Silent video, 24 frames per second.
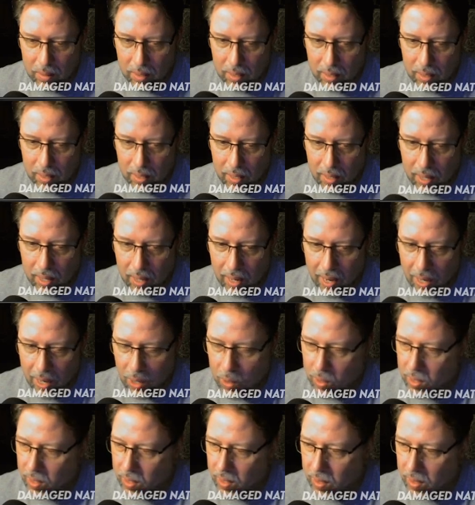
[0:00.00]
and I know you
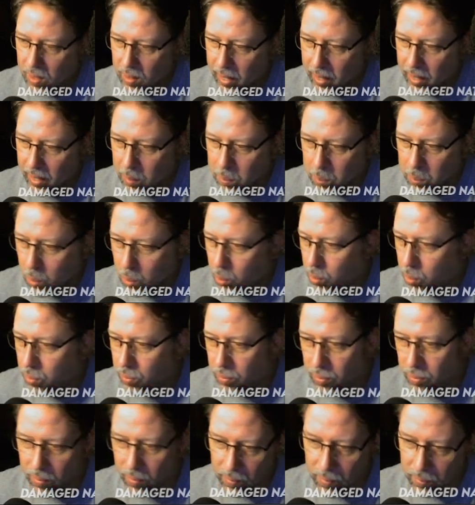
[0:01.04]
can like move
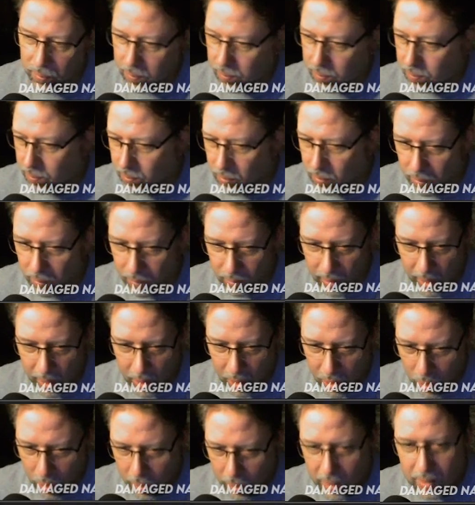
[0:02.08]
like 3
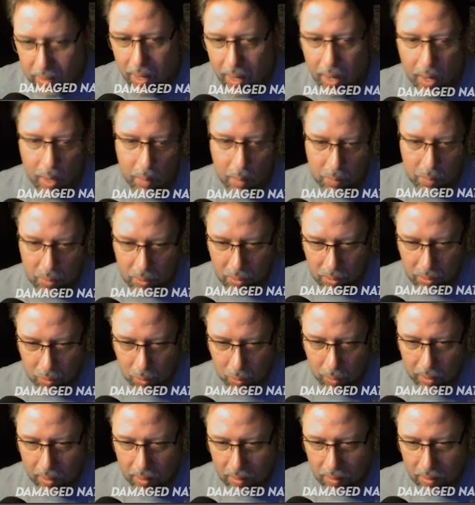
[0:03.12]
times within 10